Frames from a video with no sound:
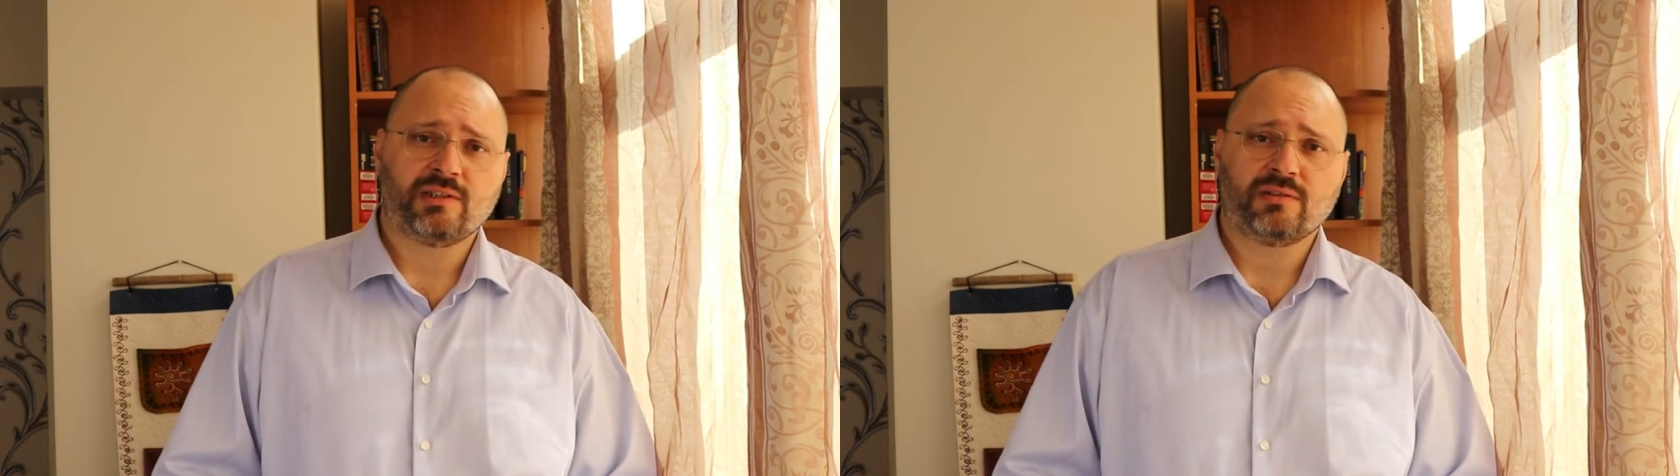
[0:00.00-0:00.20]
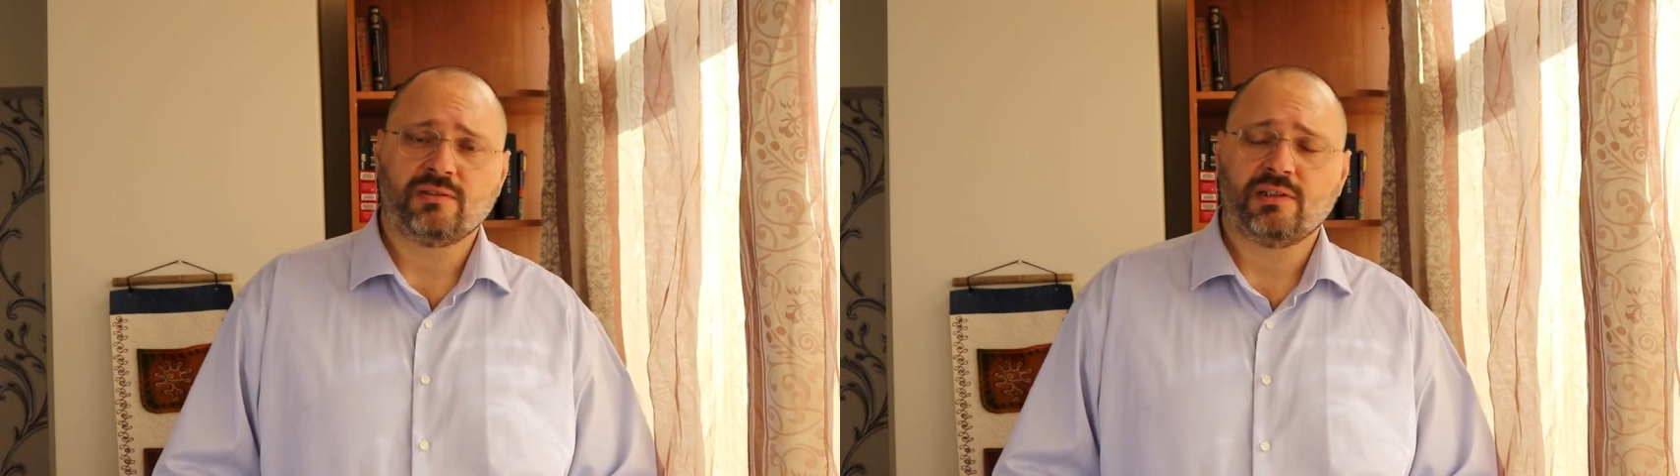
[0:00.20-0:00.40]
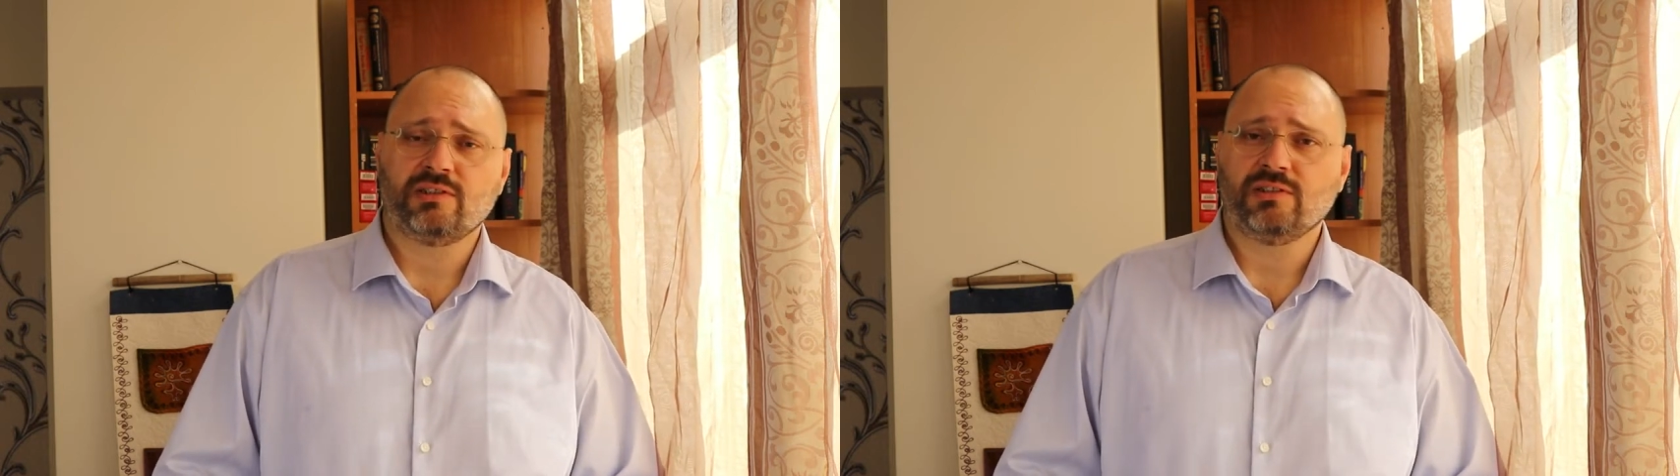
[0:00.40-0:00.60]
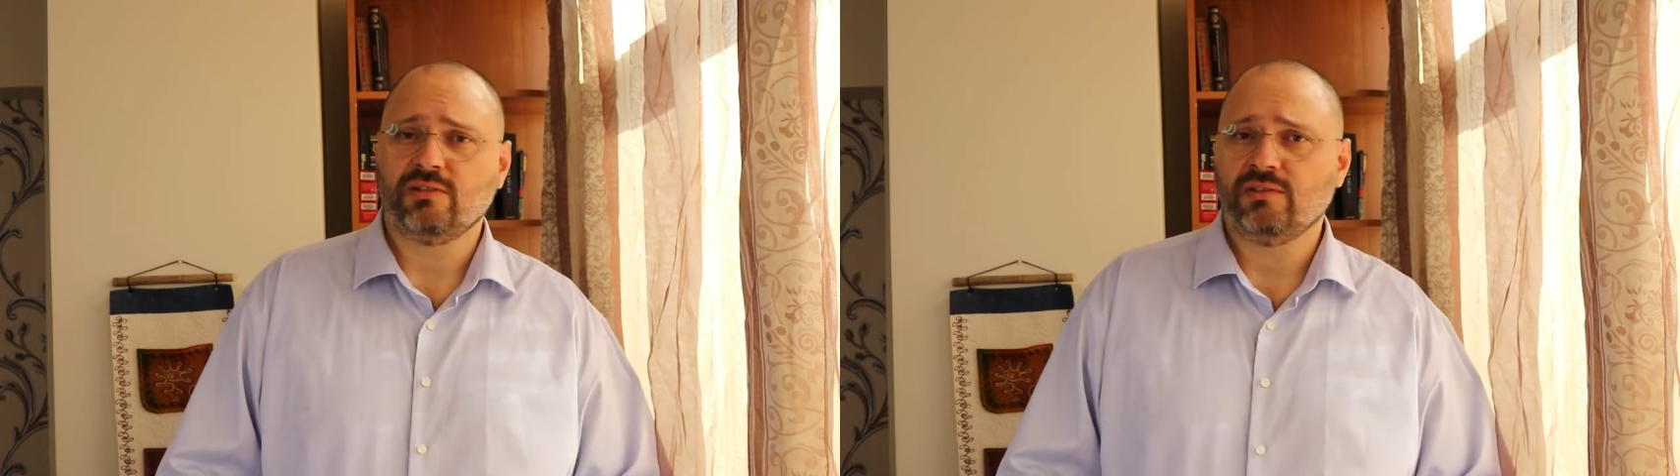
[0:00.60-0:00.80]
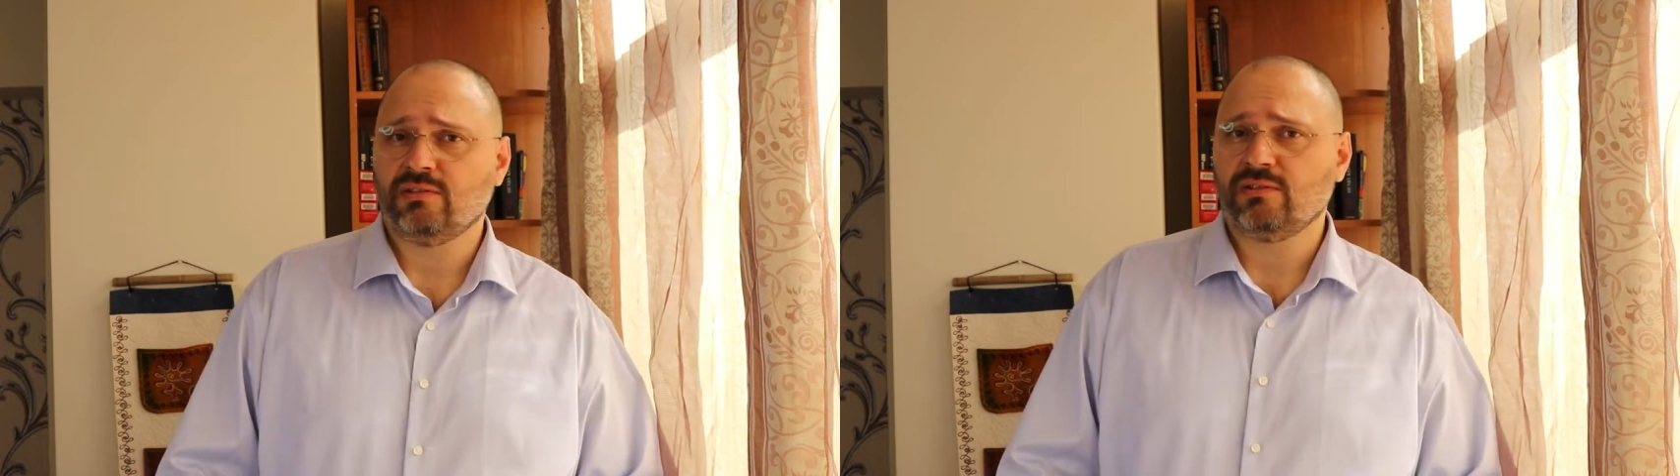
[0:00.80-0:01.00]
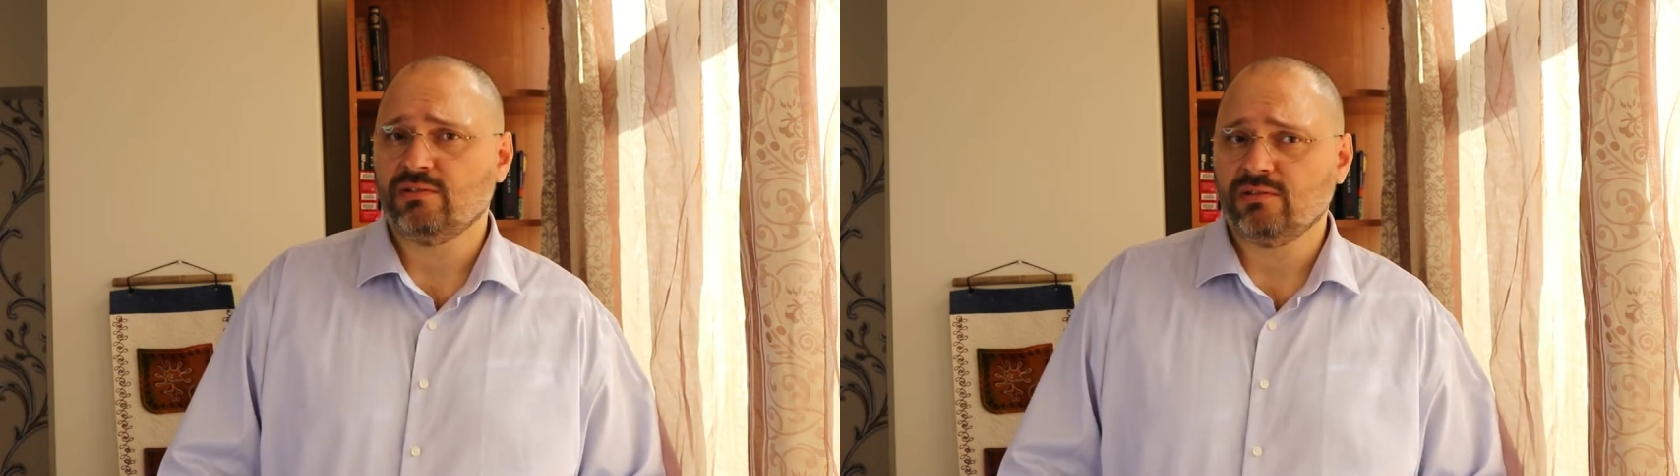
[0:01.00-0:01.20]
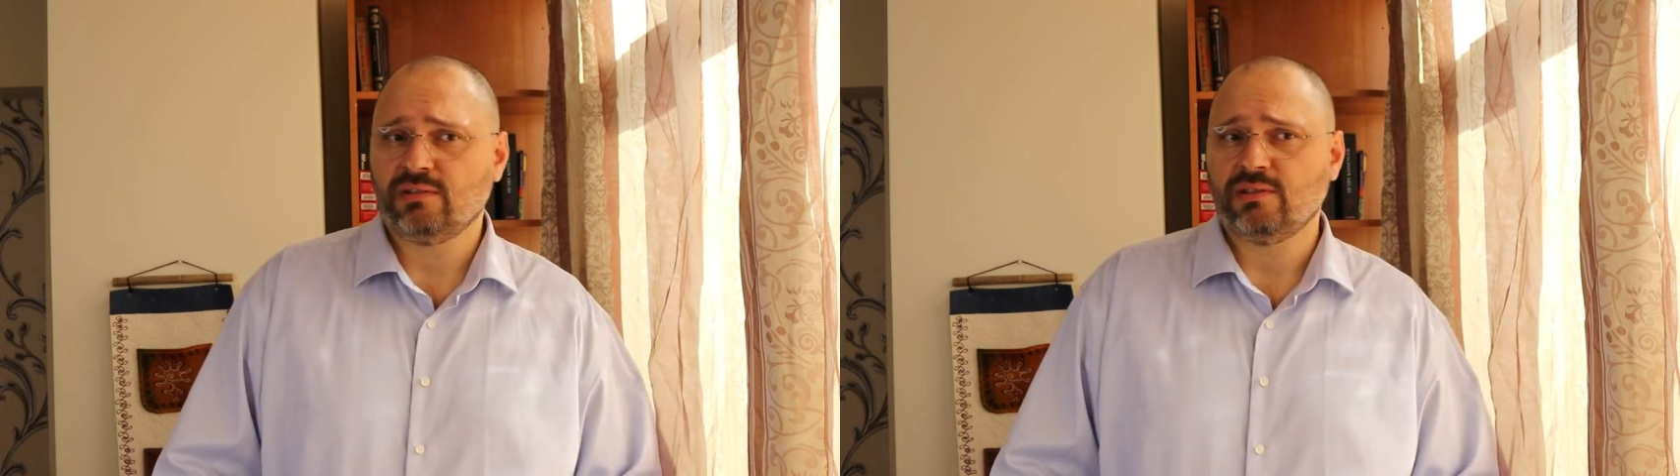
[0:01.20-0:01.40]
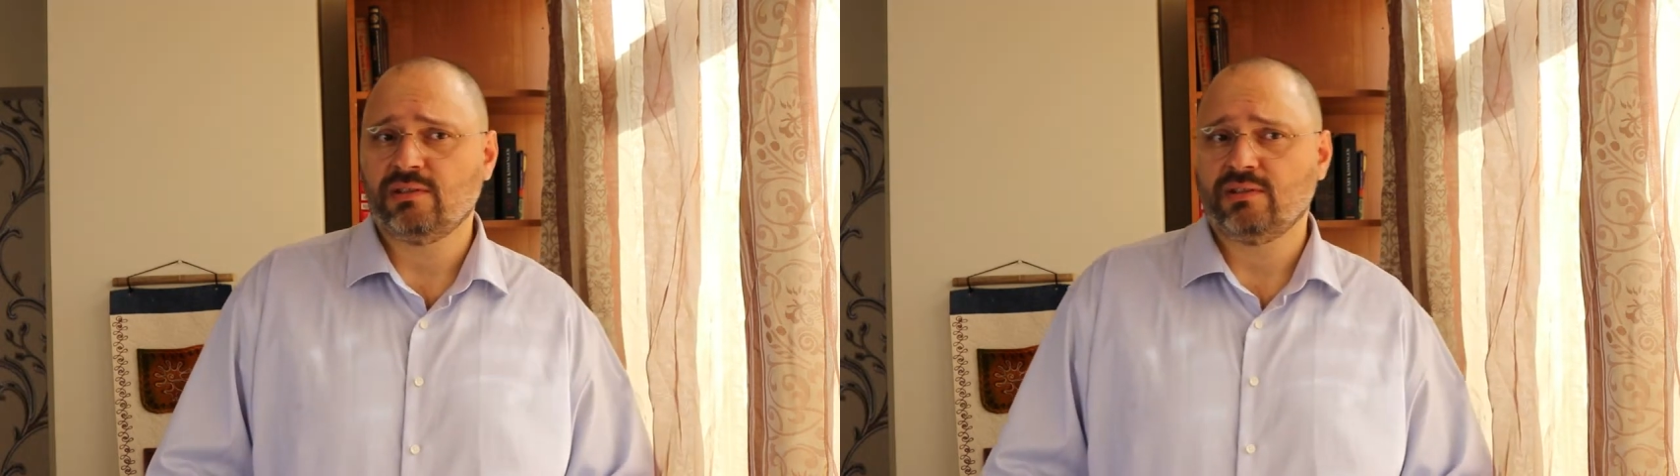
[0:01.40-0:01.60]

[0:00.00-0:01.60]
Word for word: U S Congress is going to